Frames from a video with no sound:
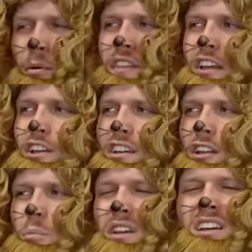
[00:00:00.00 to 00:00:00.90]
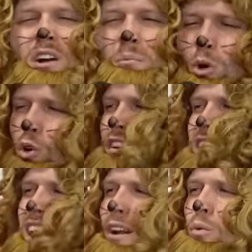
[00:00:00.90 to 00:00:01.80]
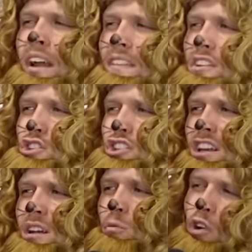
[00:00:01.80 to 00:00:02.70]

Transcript: think you need to be moving a lot of weight in the gym,